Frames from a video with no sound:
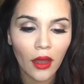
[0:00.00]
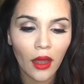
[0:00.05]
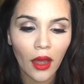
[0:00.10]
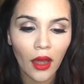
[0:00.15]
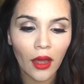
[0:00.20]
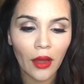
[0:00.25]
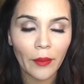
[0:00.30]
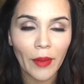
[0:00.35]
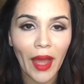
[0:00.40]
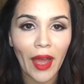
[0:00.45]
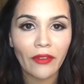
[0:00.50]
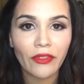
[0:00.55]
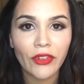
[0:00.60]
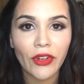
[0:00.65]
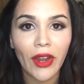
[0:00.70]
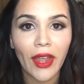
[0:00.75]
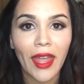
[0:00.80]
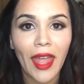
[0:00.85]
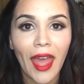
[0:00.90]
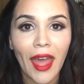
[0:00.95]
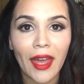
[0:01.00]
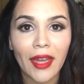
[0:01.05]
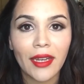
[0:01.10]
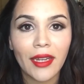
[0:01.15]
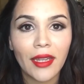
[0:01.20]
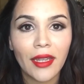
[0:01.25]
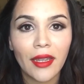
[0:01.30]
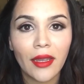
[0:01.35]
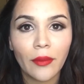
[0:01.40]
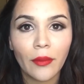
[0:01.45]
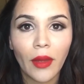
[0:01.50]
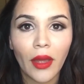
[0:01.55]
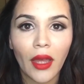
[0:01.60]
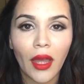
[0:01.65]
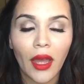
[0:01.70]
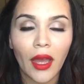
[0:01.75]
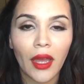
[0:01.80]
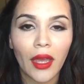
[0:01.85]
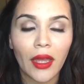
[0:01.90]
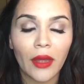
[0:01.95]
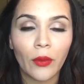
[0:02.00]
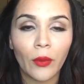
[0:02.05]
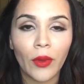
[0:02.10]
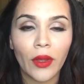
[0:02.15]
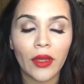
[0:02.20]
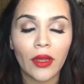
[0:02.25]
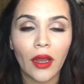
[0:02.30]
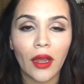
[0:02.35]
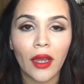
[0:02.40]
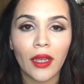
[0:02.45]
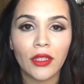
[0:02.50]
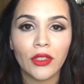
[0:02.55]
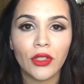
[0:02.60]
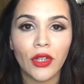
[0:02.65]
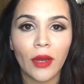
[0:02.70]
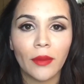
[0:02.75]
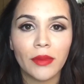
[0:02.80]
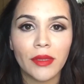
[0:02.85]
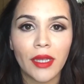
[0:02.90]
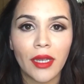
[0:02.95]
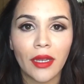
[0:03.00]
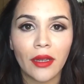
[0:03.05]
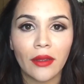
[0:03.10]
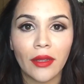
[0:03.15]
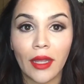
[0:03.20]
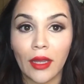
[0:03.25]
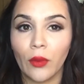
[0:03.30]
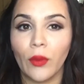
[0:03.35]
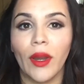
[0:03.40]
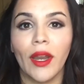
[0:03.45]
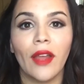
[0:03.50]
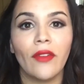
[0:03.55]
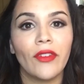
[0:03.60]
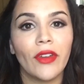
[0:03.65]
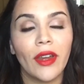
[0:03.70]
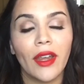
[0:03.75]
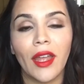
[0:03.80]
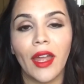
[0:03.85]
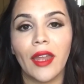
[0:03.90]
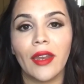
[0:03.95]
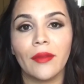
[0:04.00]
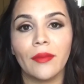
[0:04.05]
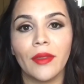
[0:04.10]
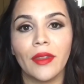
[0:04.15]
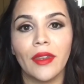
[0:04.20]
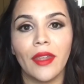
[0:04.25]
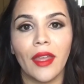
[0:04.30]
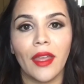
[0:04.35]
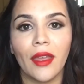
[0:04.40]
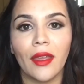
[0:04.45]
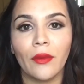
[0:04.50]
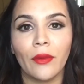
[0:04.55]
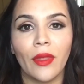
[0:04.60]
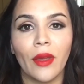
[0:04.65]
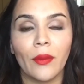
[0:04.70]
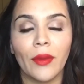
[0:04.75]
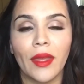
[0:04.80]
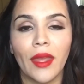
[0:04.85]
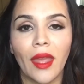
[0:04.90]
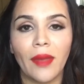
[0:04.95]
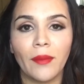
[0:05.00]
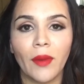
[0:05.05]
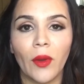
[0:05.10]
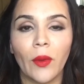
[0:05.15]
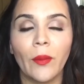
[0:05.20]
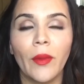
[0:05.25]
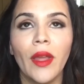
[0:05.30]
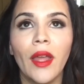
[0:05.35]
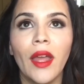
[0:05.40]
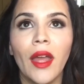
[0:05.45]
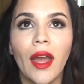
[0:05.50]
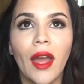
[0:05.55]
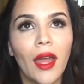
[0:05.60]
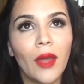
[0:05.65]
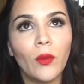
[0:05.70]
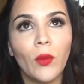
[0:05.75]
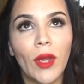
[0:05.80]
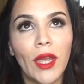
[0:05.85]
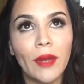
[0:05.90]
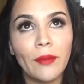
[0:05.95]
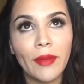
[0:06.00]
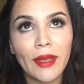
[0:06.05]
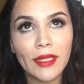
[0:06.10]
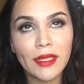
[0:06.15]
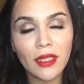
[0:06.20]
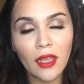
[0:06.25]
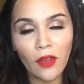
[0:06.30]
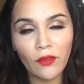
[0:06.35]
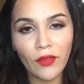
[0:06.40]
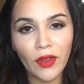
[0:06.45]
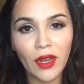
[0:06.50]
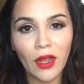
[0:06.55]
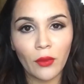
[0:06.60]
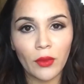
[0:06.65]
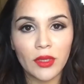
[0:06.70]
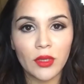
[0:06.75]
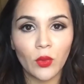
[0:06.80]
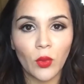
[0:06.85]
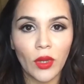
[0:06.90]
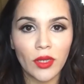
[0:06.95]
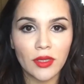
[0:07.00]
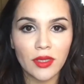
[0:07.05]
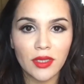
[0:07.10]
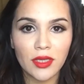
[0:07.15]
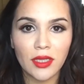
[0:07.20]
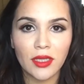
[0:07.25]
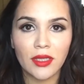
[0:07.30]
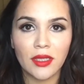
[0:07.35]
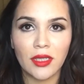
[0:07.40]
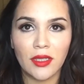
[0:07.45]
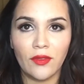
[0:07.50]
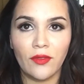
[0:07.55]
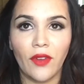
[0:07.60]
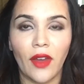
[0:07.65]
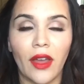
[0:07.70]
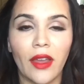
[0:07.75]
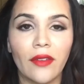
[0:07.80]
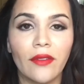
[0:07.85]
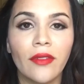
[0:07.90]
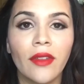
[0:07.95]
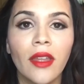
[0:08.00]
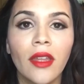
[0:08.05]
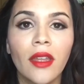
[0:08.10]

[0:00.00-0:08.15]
after I had him, I dropped down, like right after I had him, the day that we came home, I weighed myself, and I was 165.